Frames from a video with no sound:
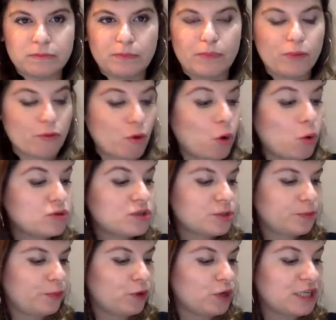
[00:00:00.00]

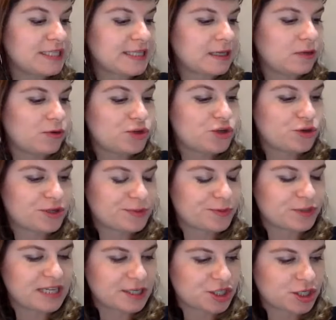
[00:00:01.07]
broader political or
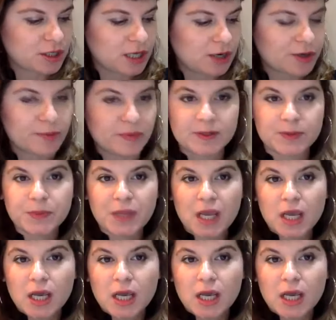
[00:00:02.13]
jurisprudential argument.